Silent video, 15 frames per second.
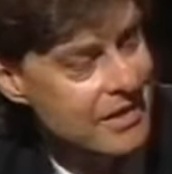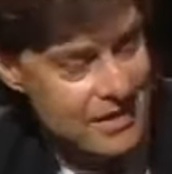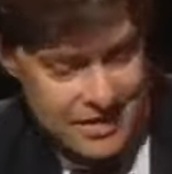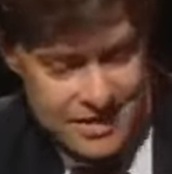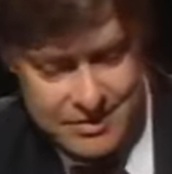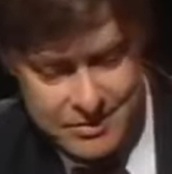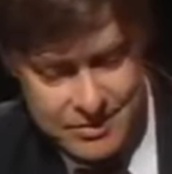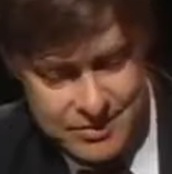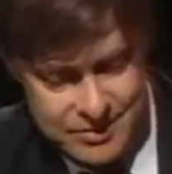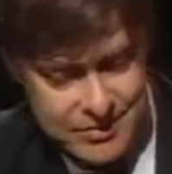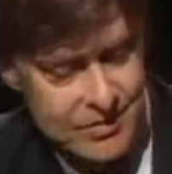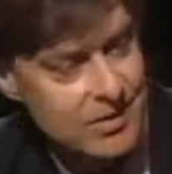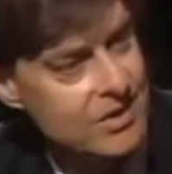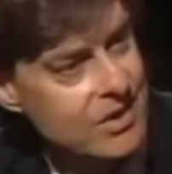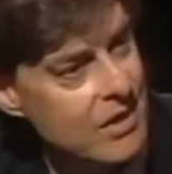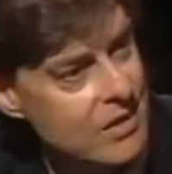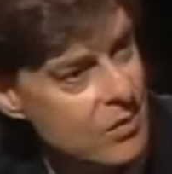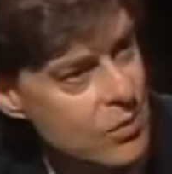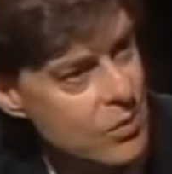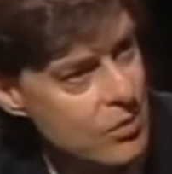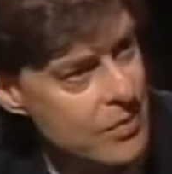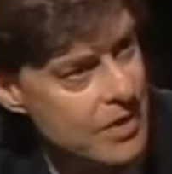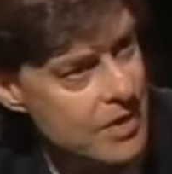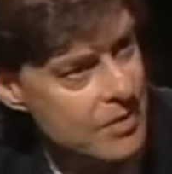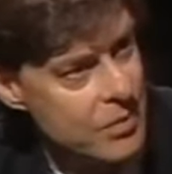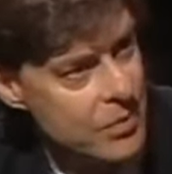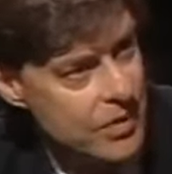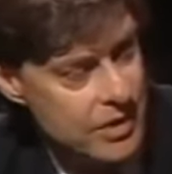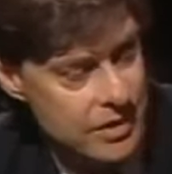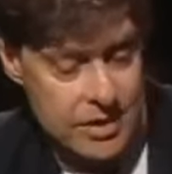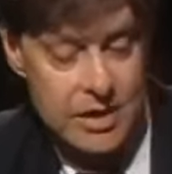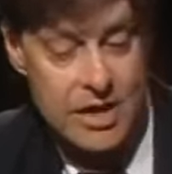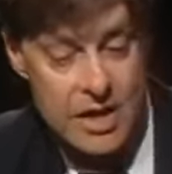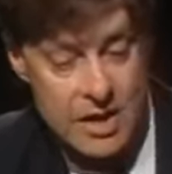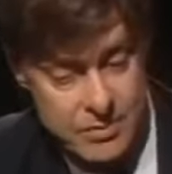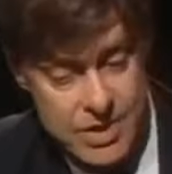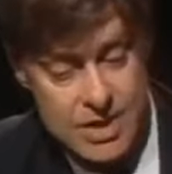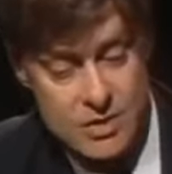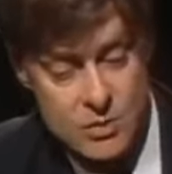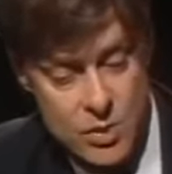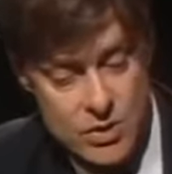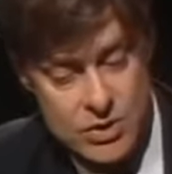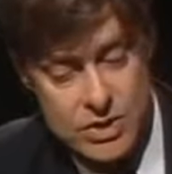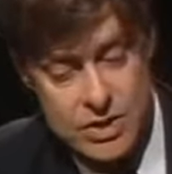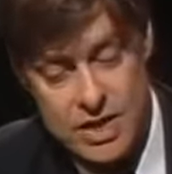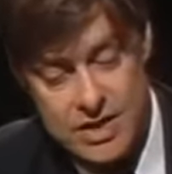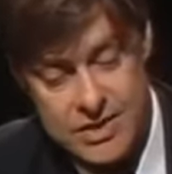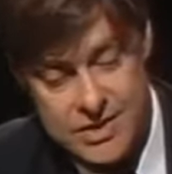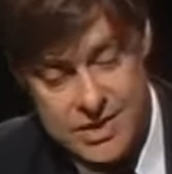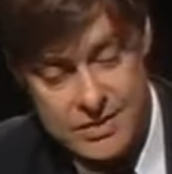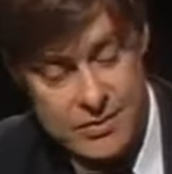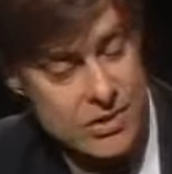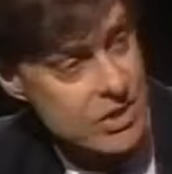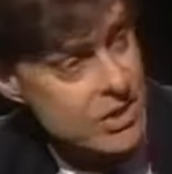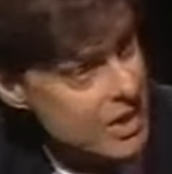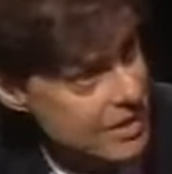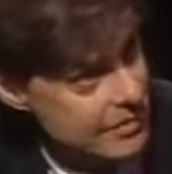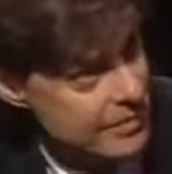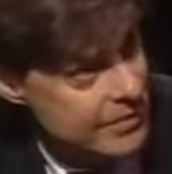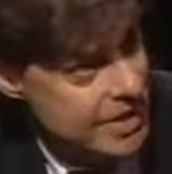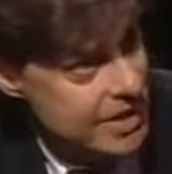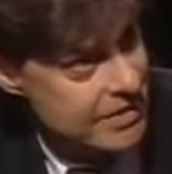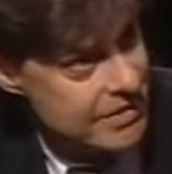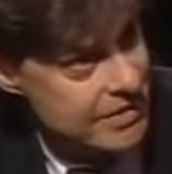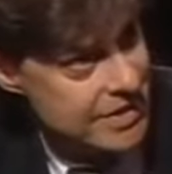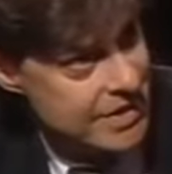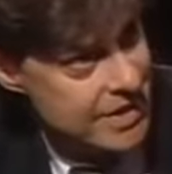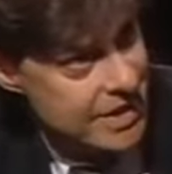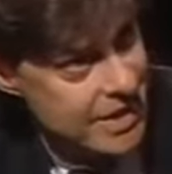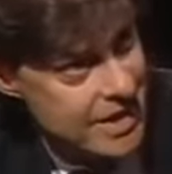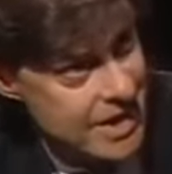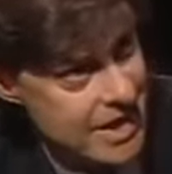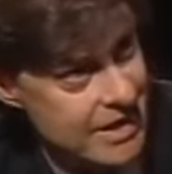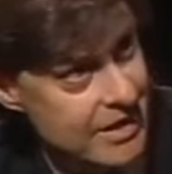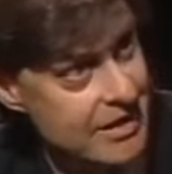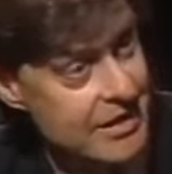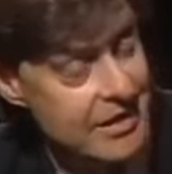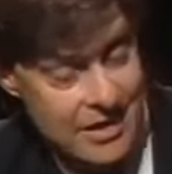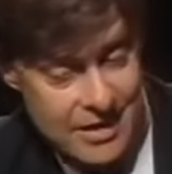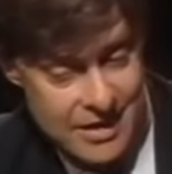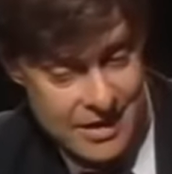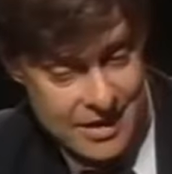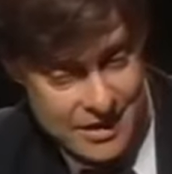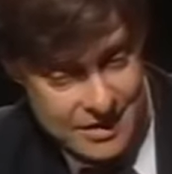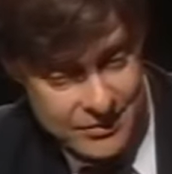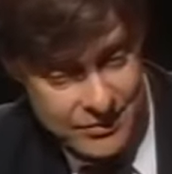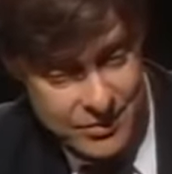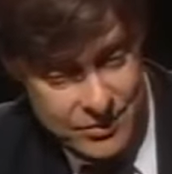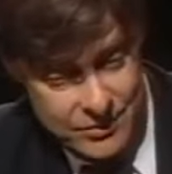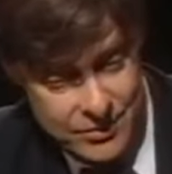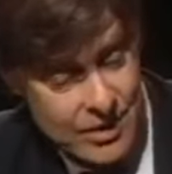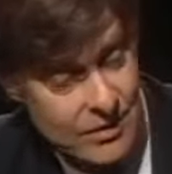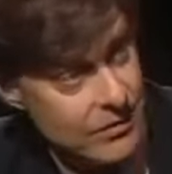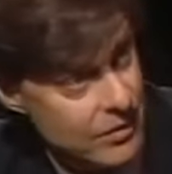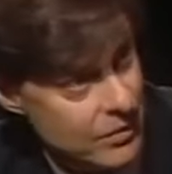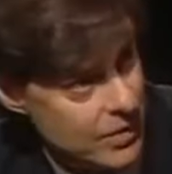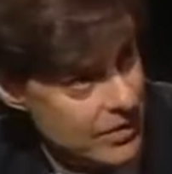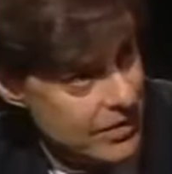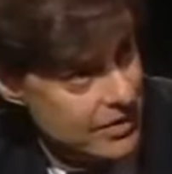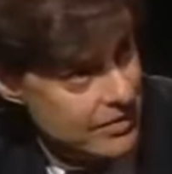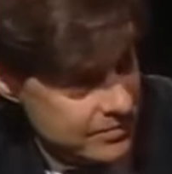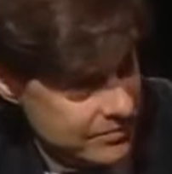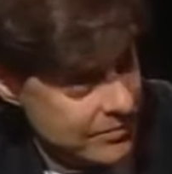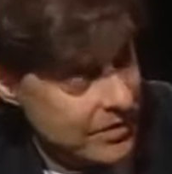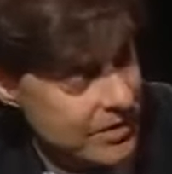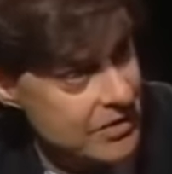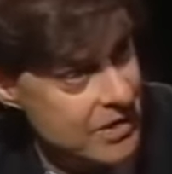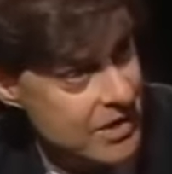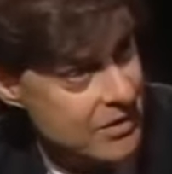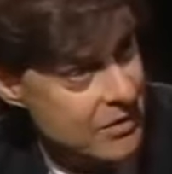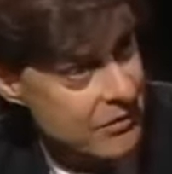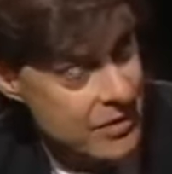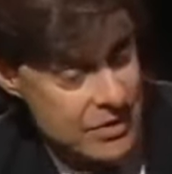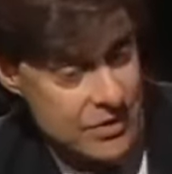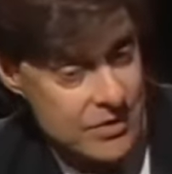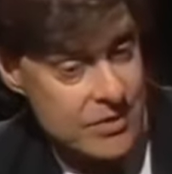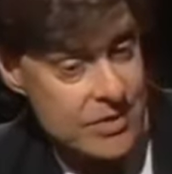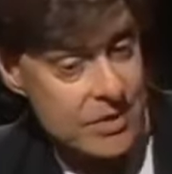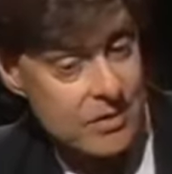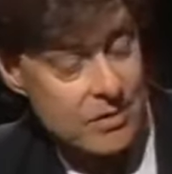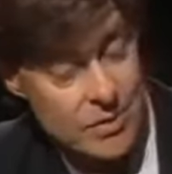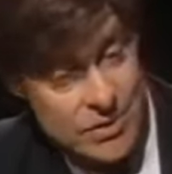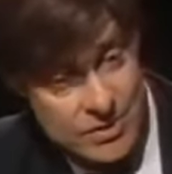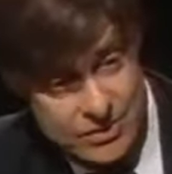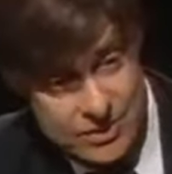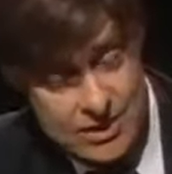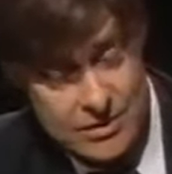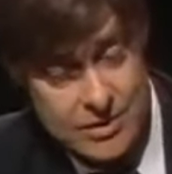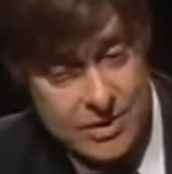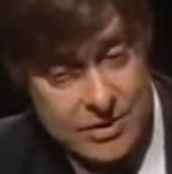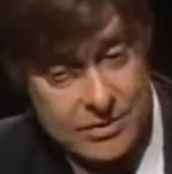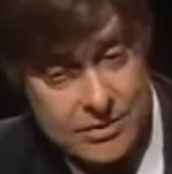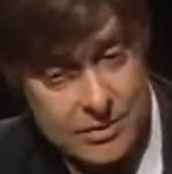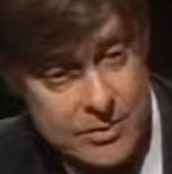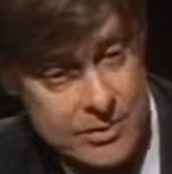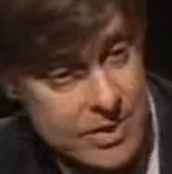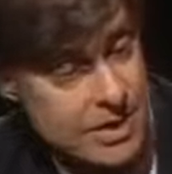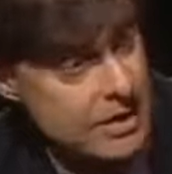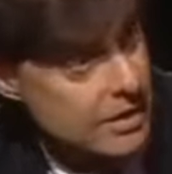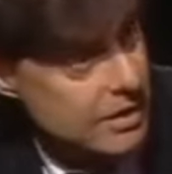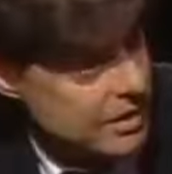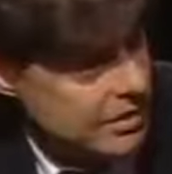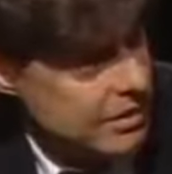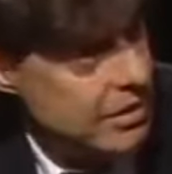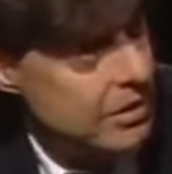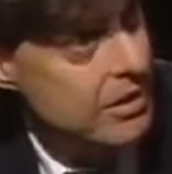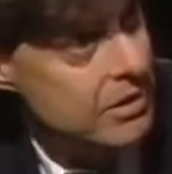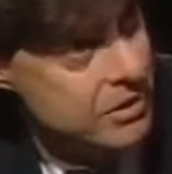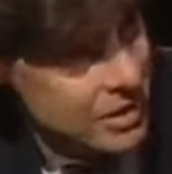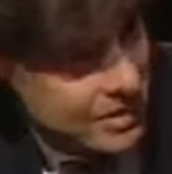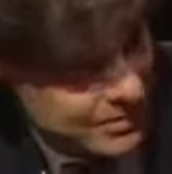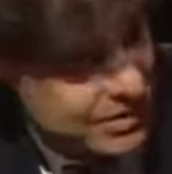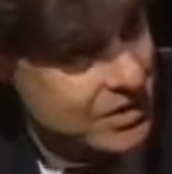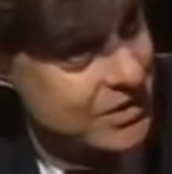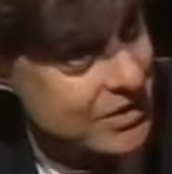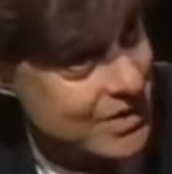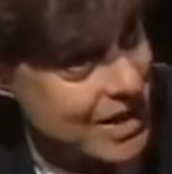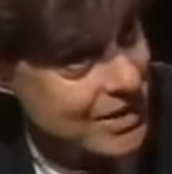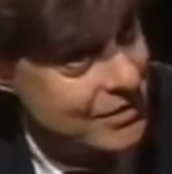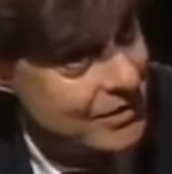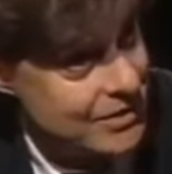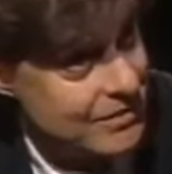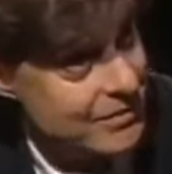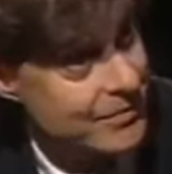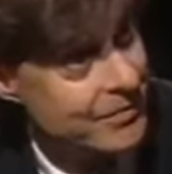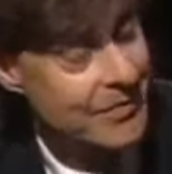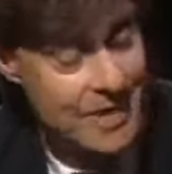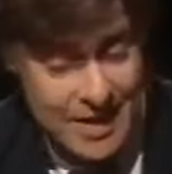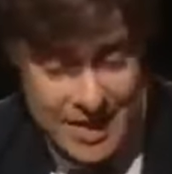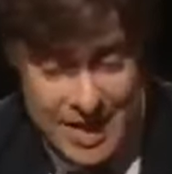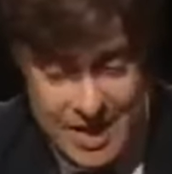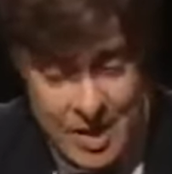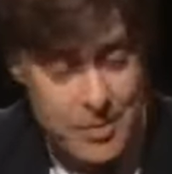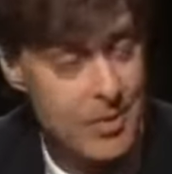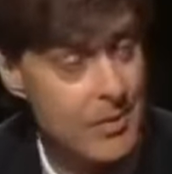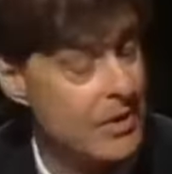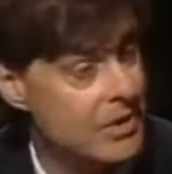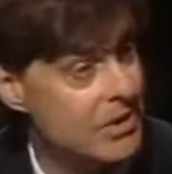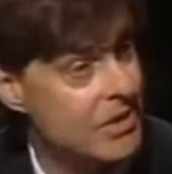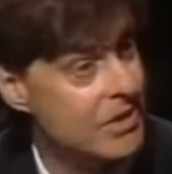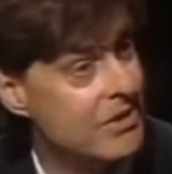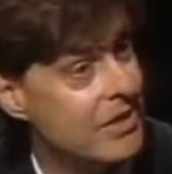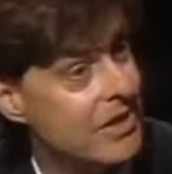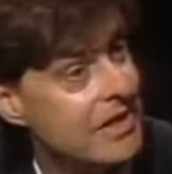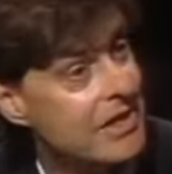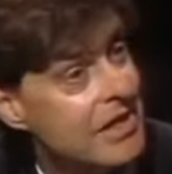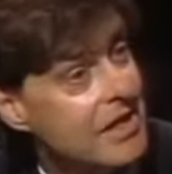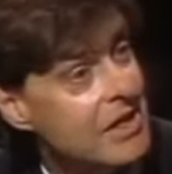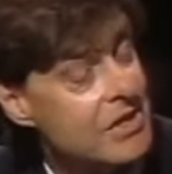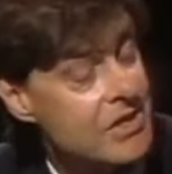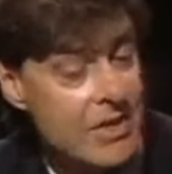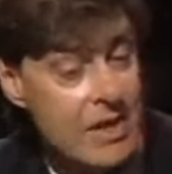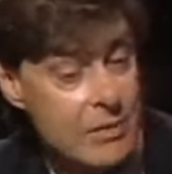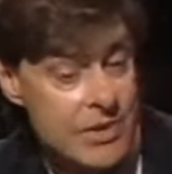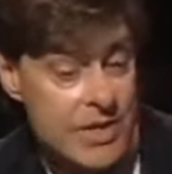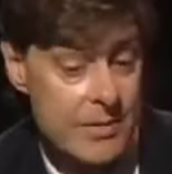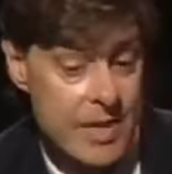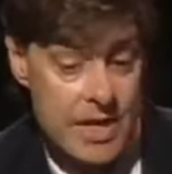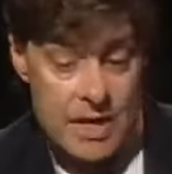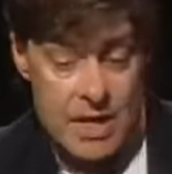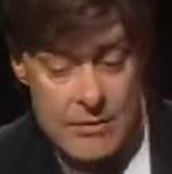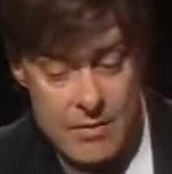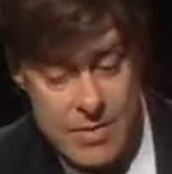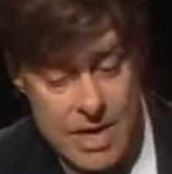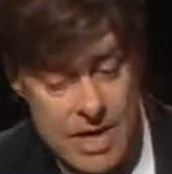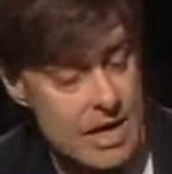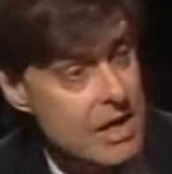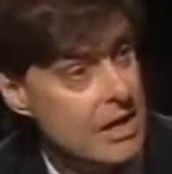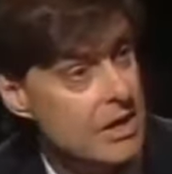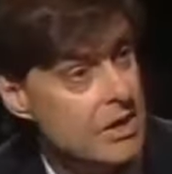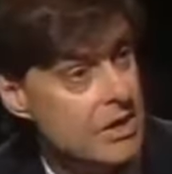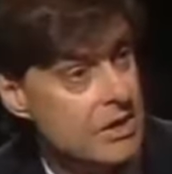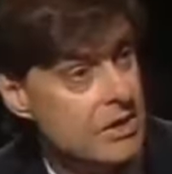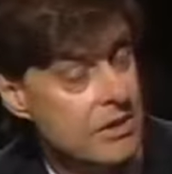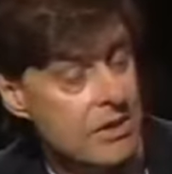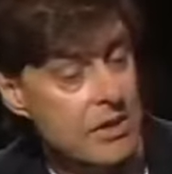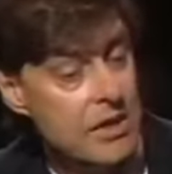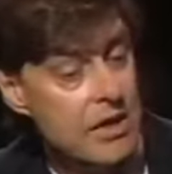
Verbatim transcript: And they started the war on Monday morning. And he'd been to Washington and he'd seen Richard Helms, the head of the CIA, and a few, very few other very senior officials, and also including um, certainly James Jesus Angleton, and they got permission to do it. So that was something that had never been in English.